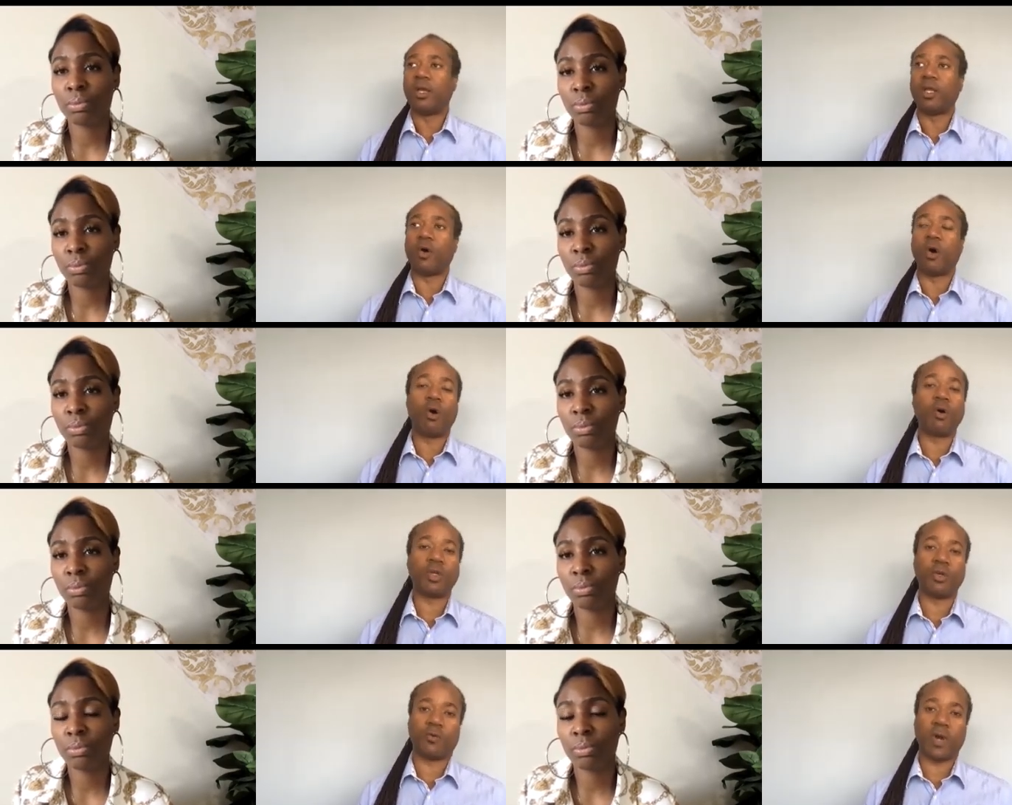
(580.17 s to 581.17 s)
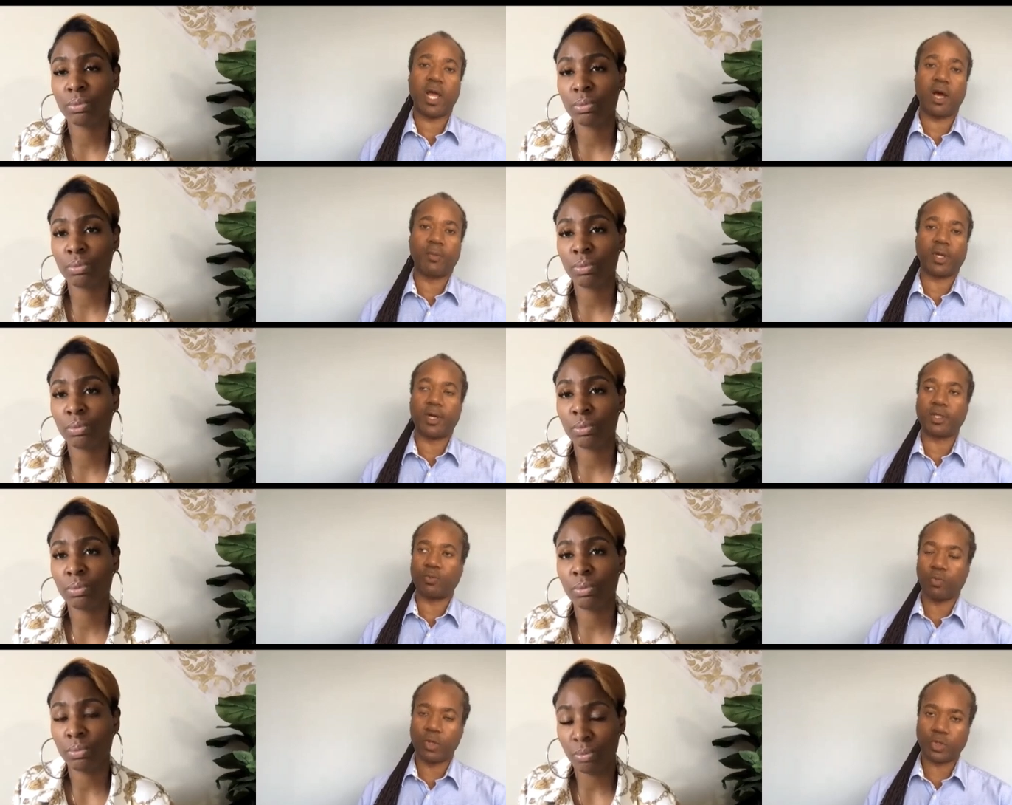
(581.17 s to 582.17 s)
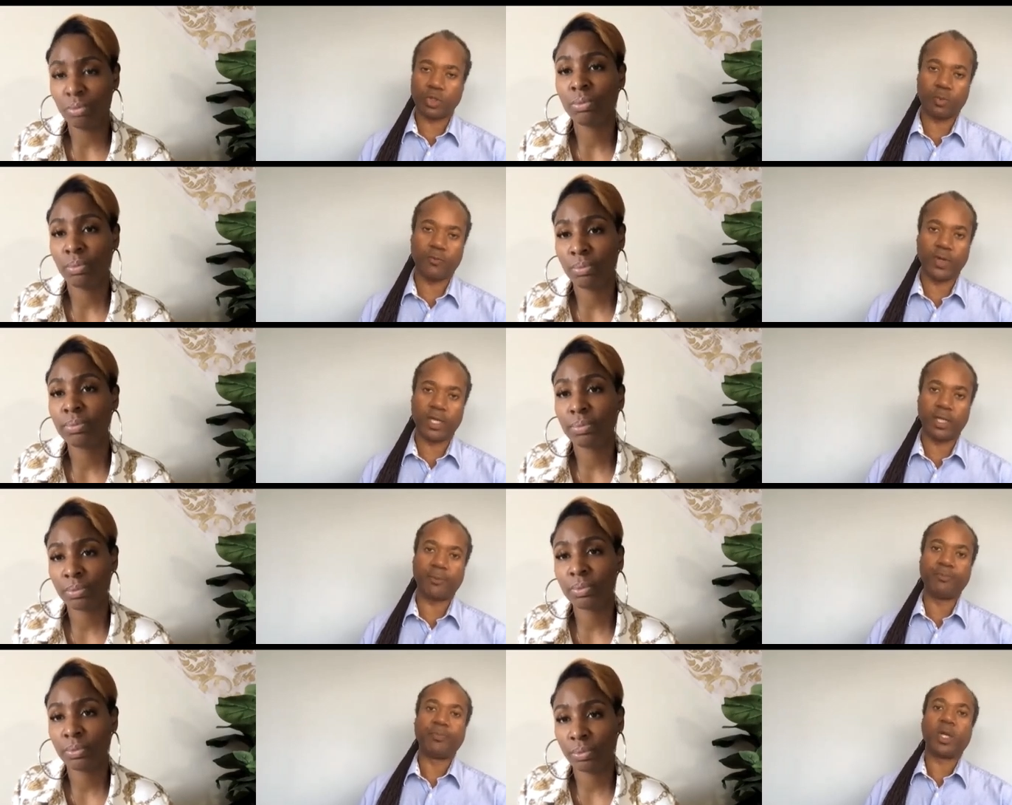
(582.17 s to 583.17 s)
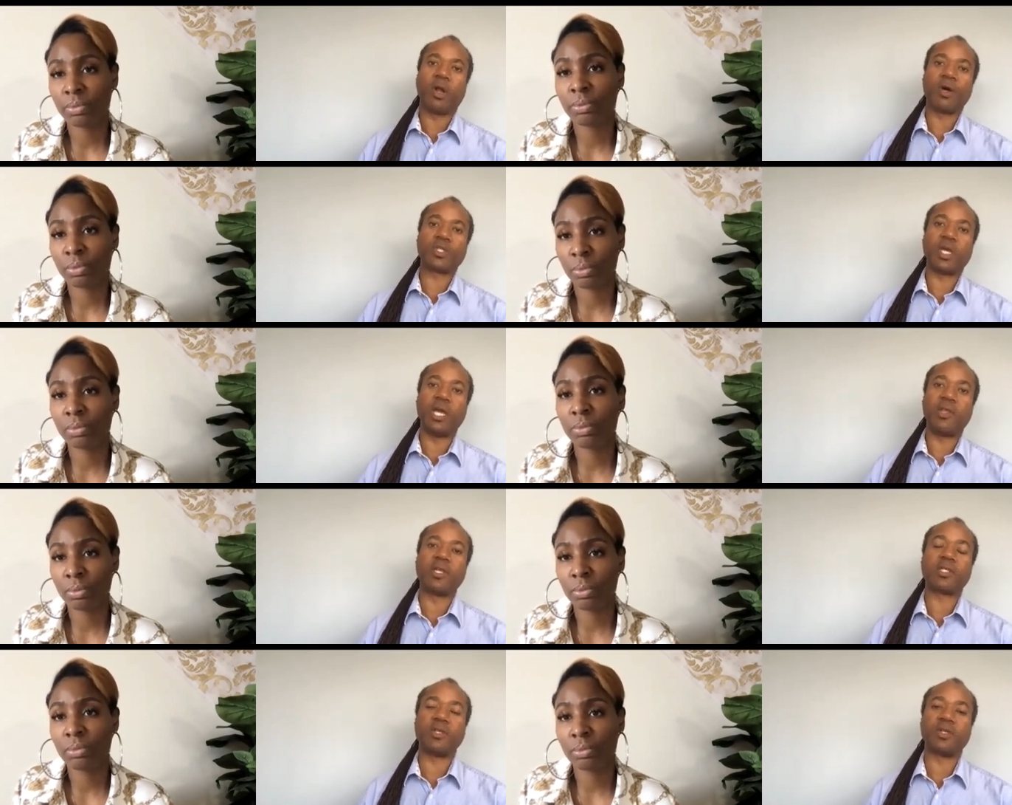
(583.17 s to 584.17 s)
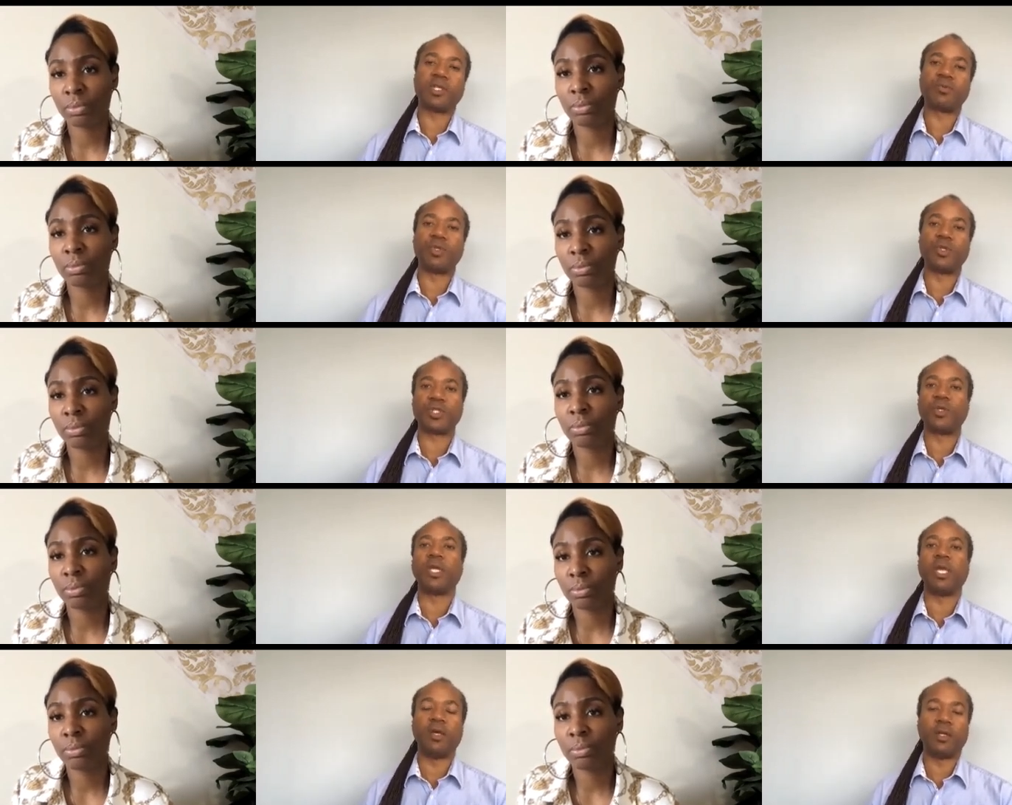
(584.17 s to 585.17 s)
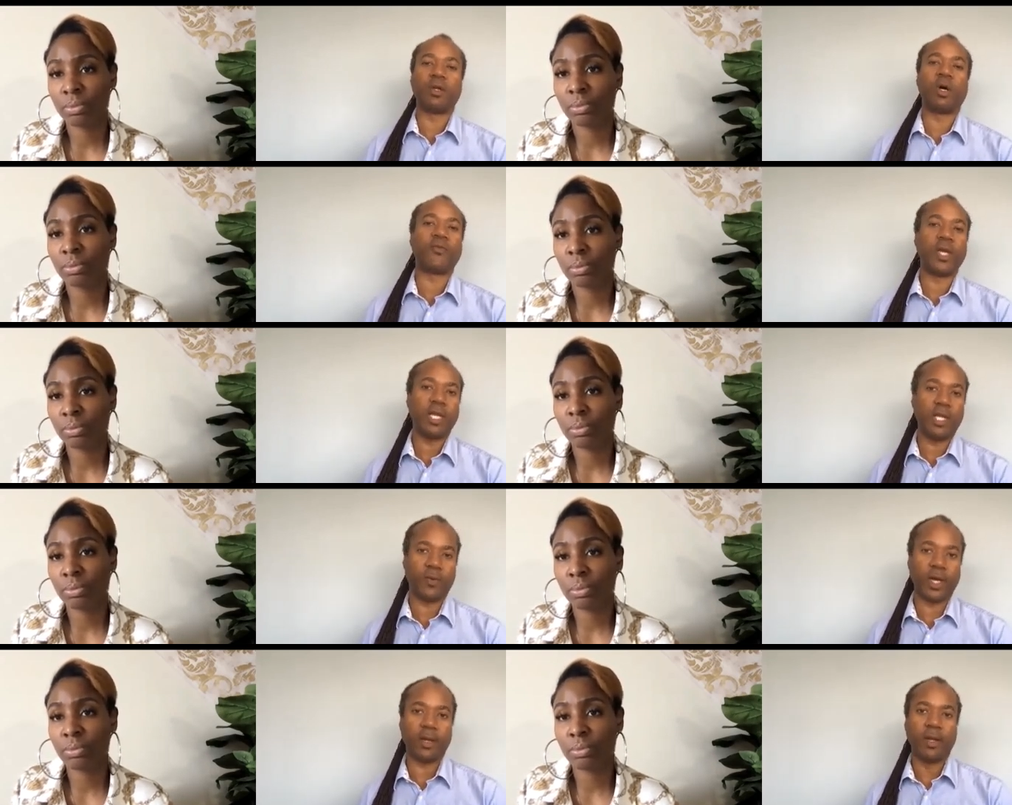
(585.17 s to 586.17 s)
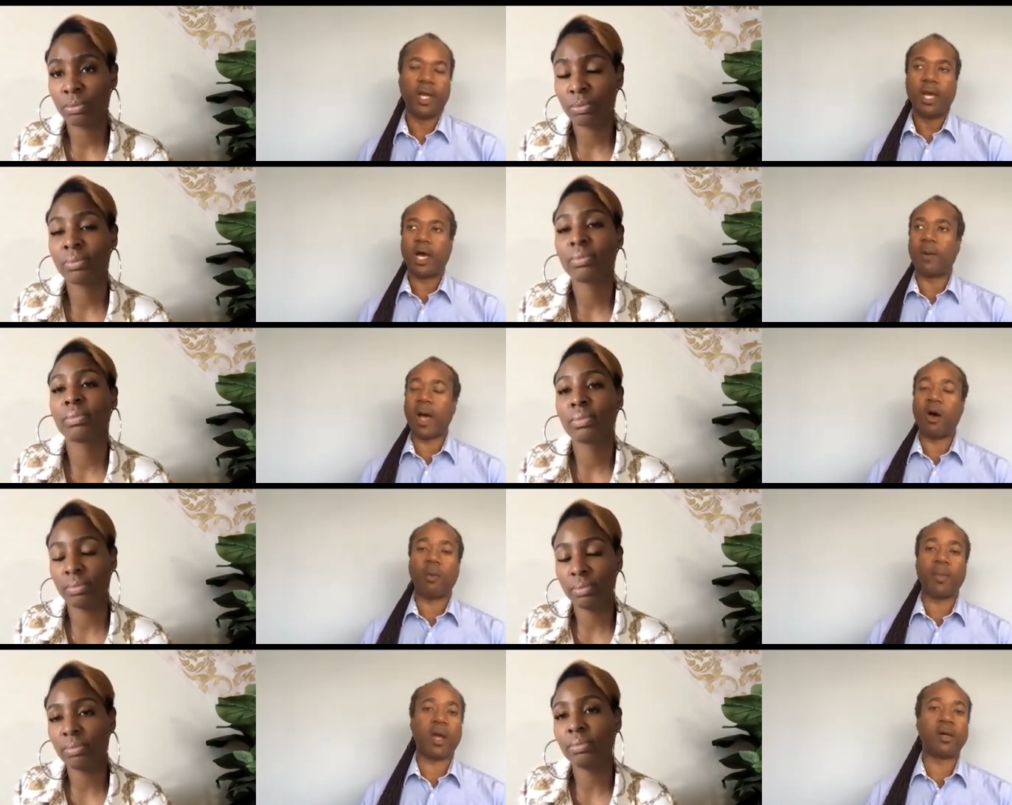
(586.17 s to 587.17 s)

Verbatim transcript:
Speaker 1: you know, all year round because once you're preventing, also anything that's in your system, you're slowly killing off anyway um, mm-hmm.